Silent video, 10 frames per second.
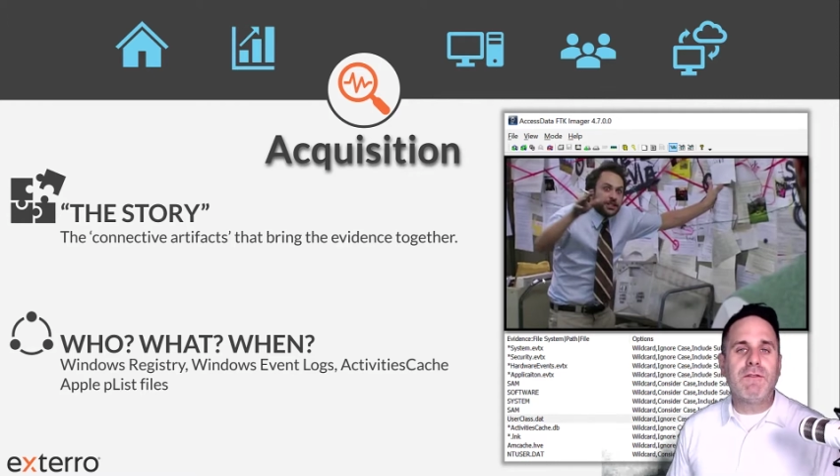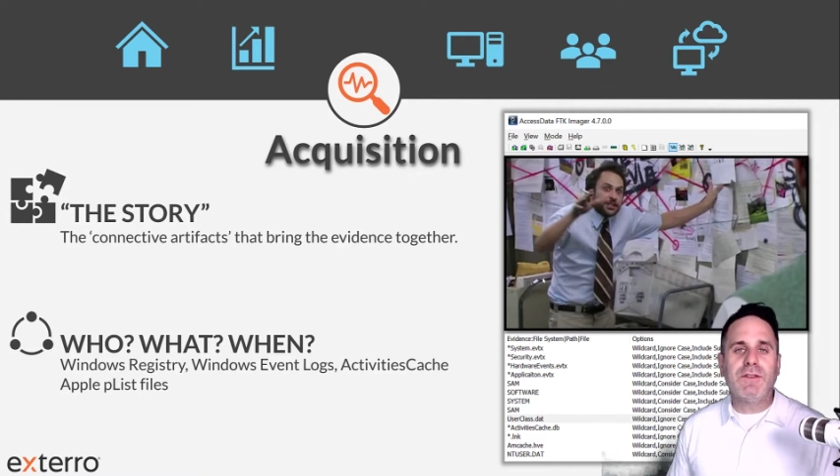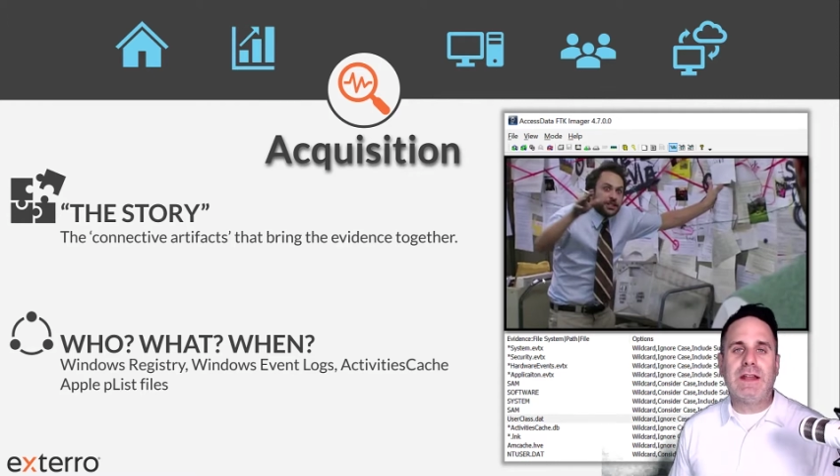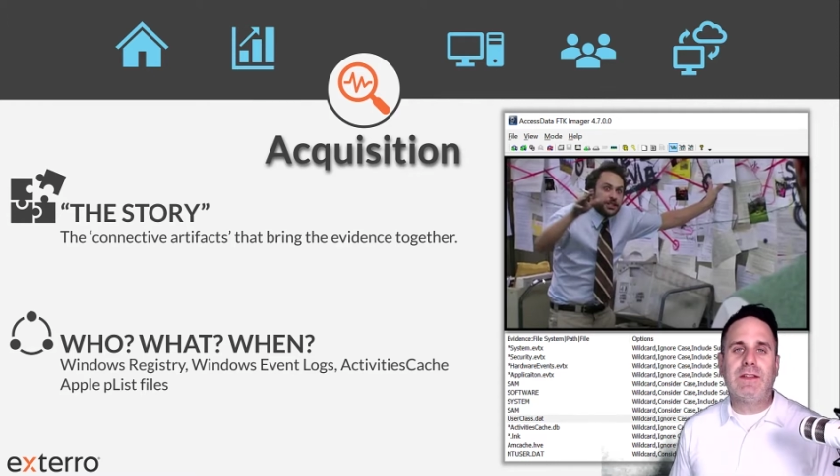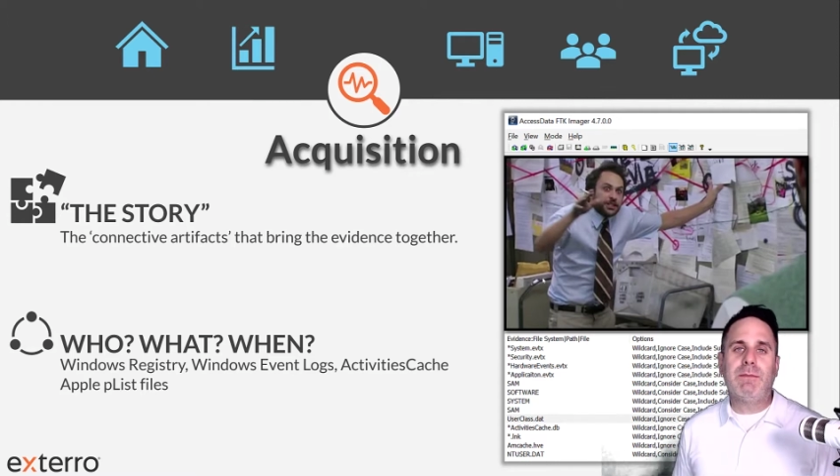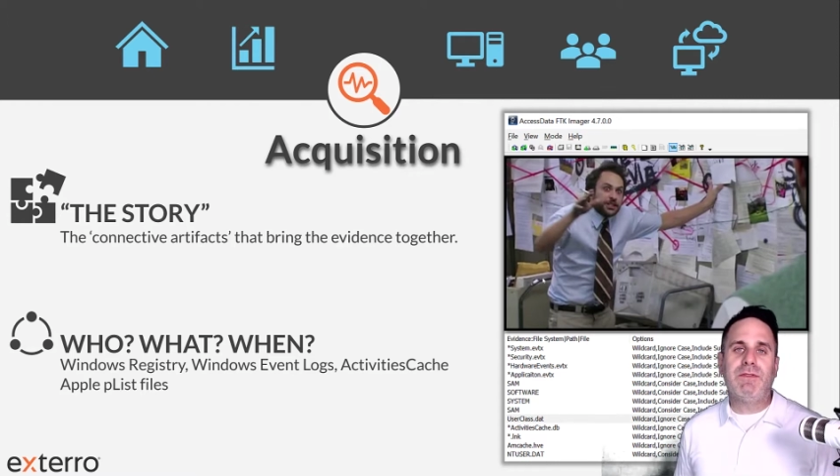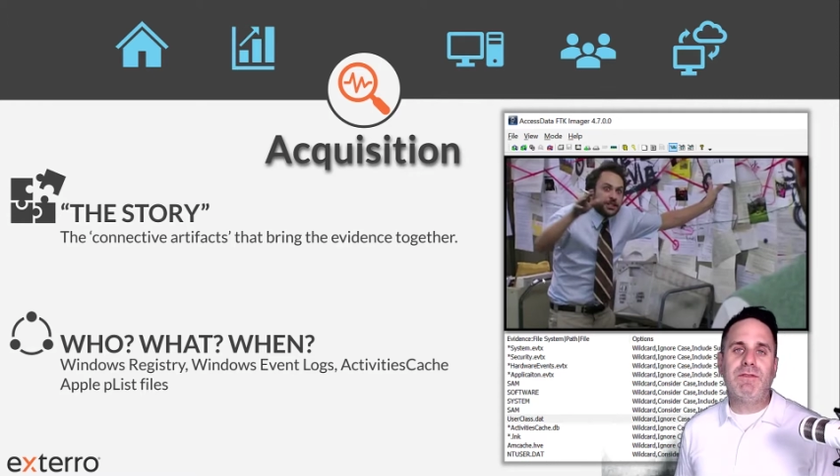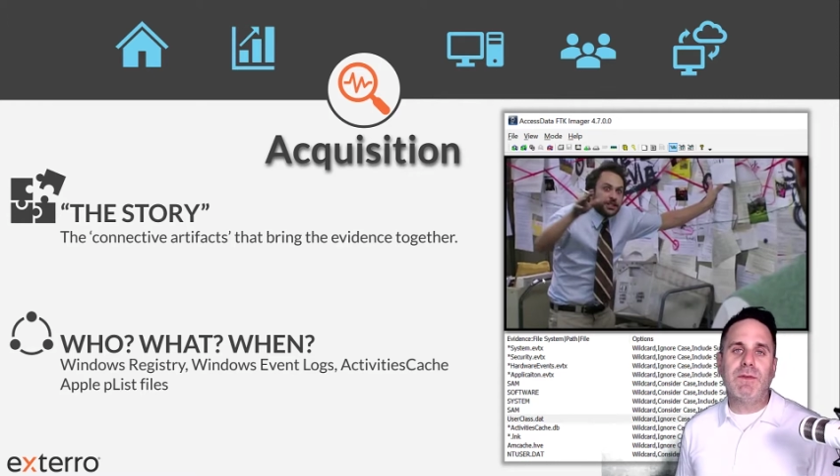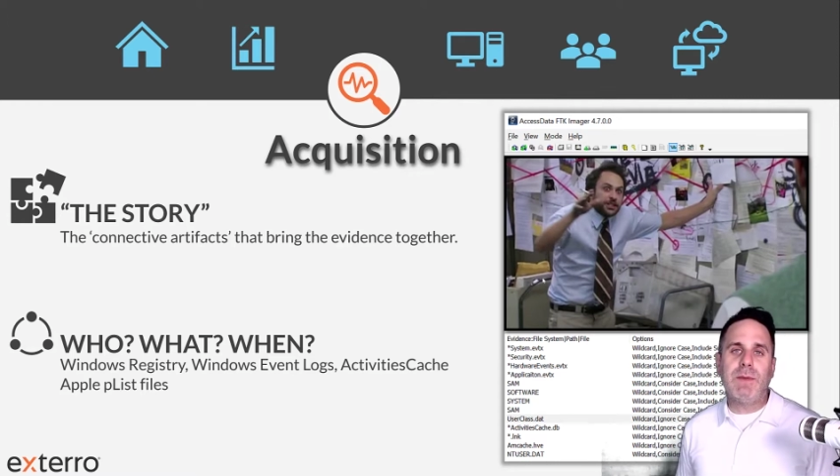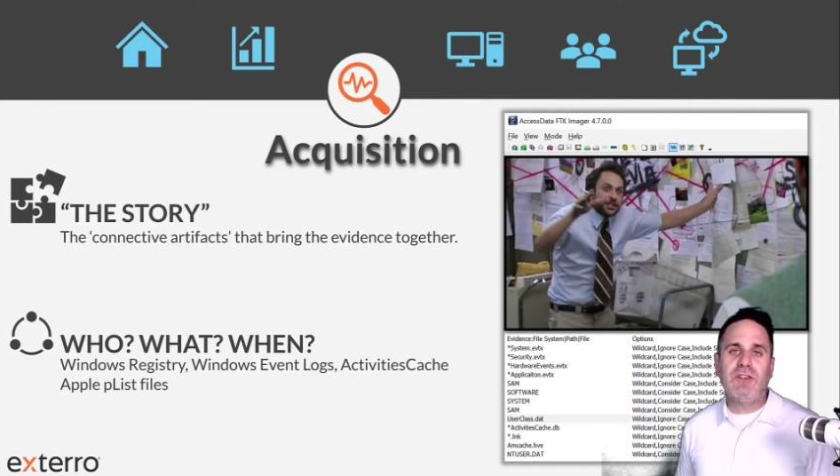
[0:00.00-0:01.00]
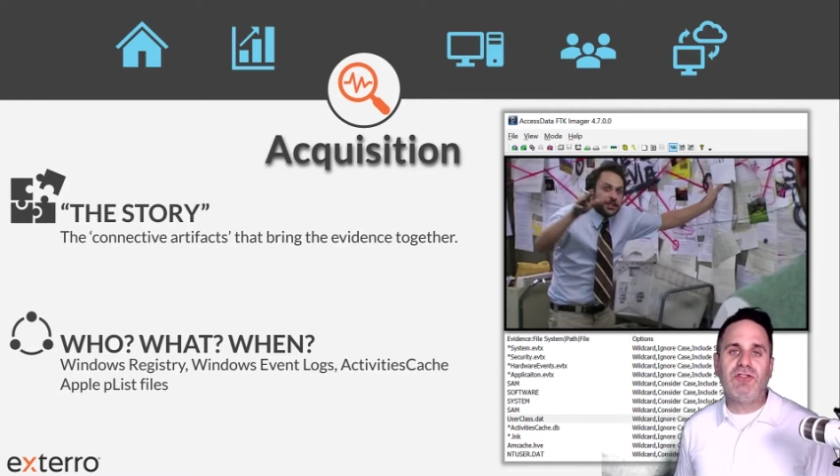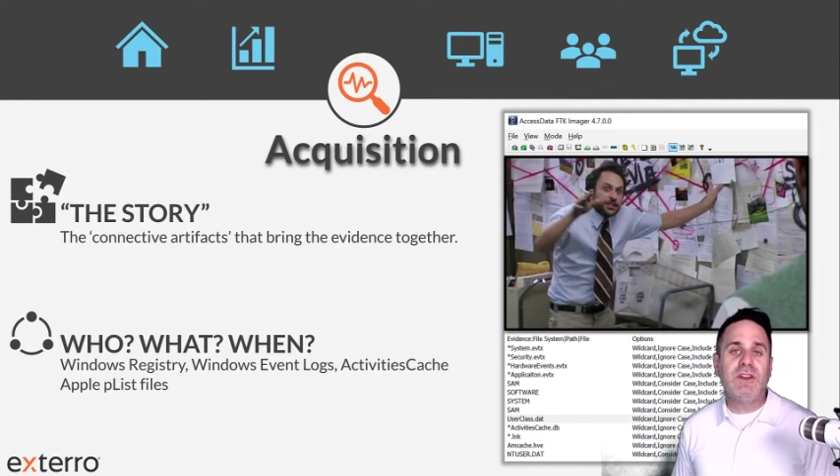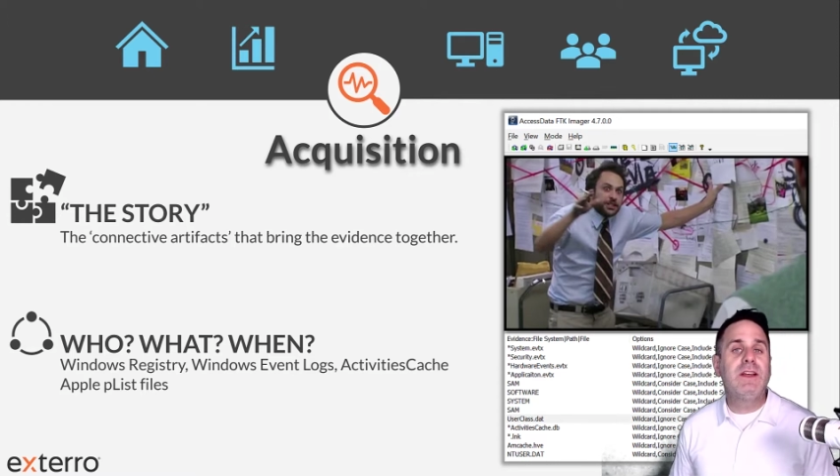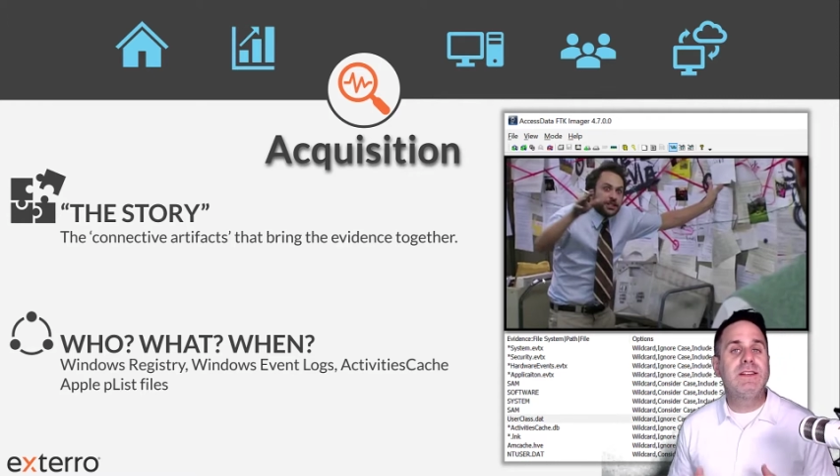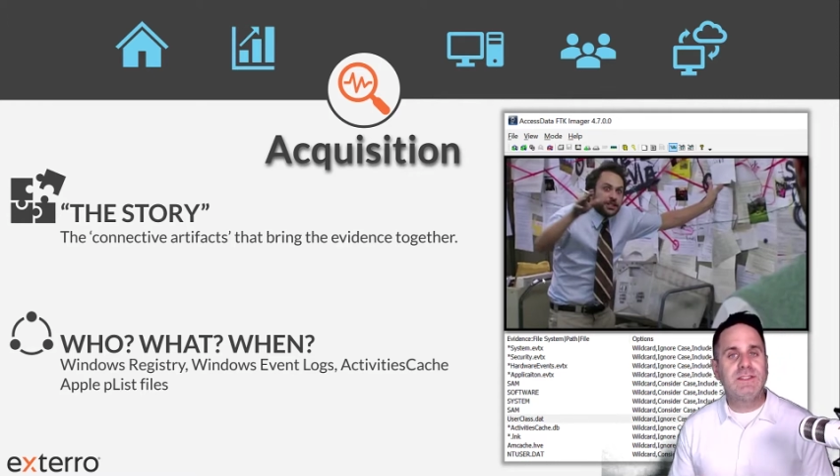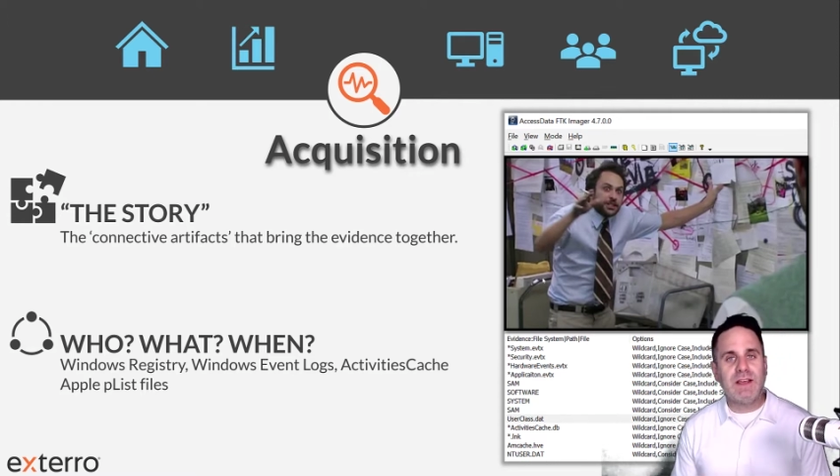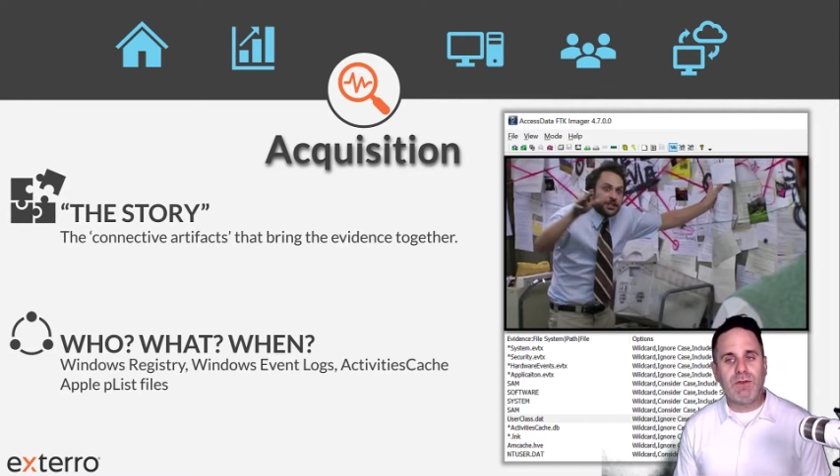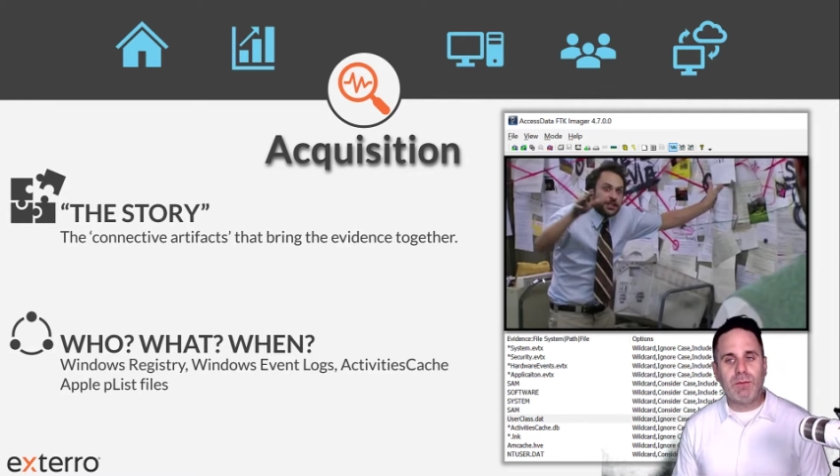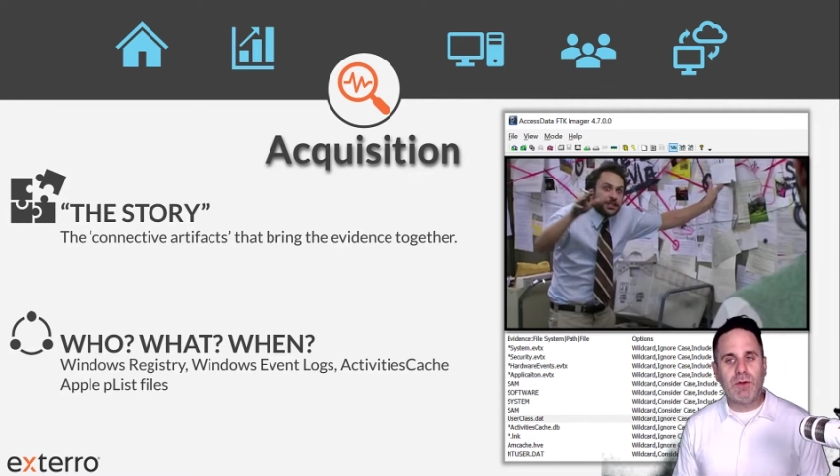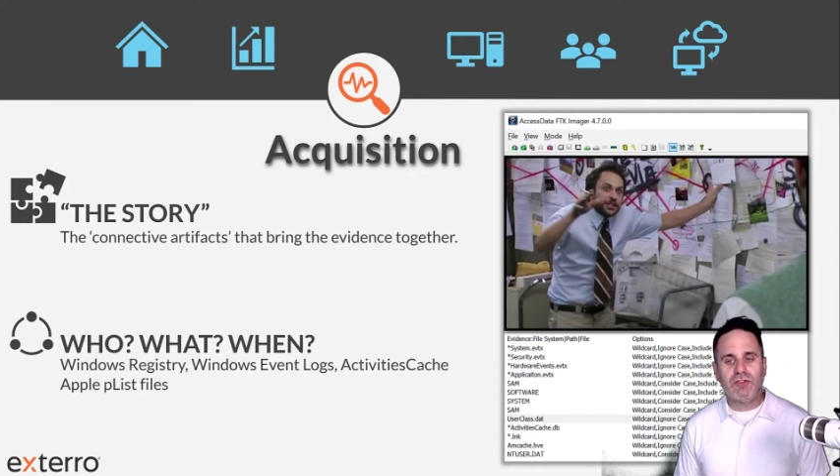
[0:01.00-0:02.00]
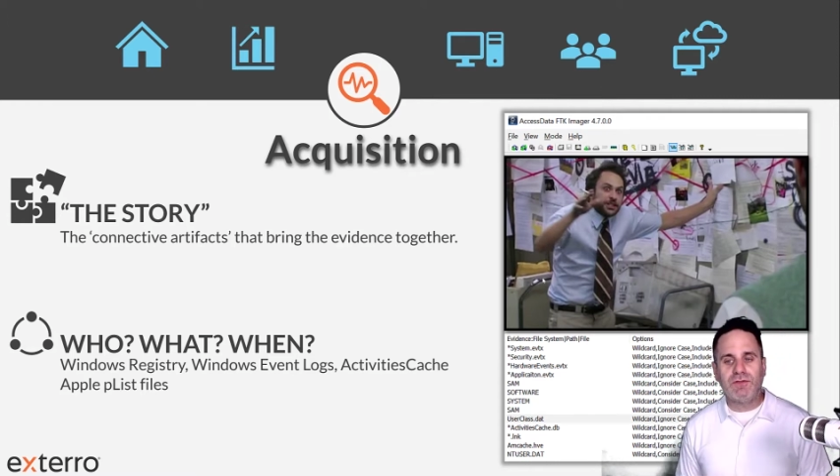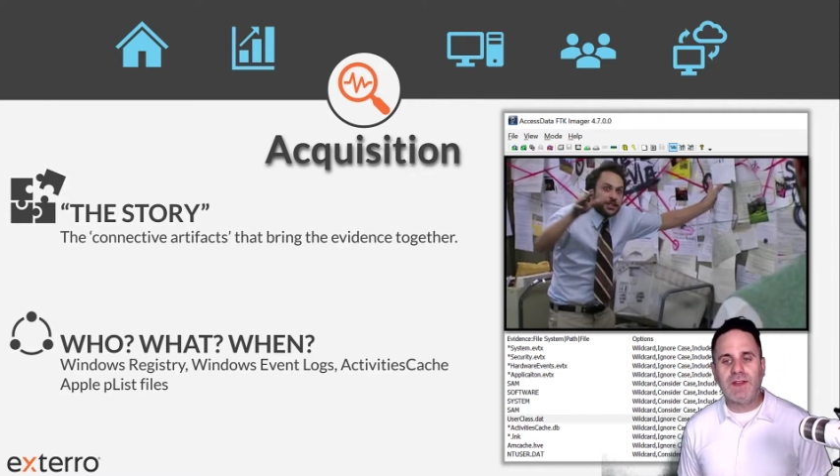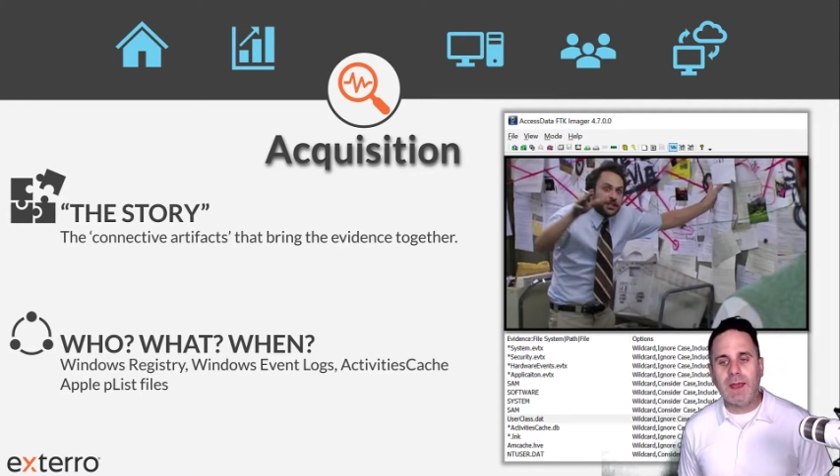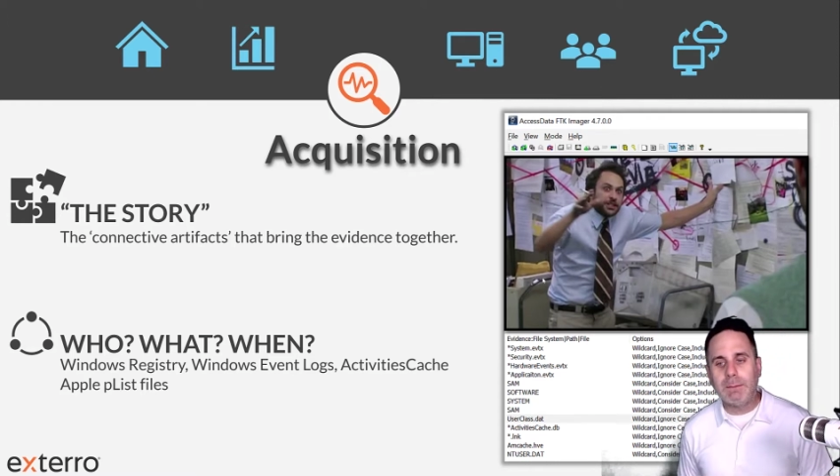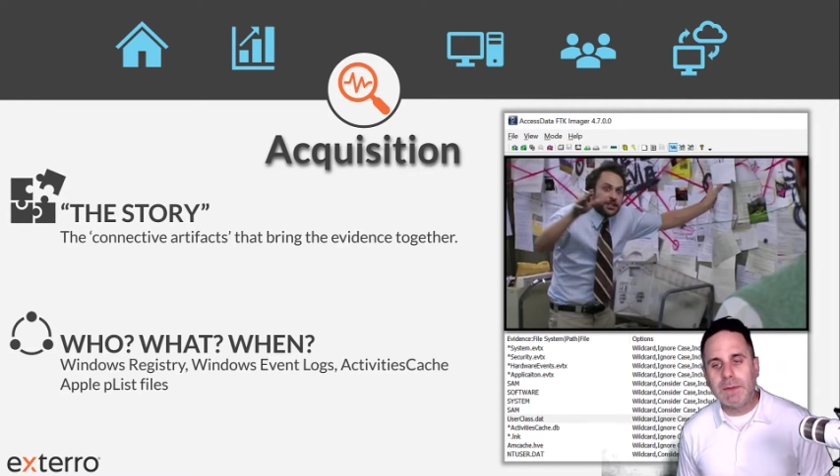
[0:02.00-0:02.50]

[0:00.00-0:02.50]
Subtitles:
for that type of information, save you a bunch of time.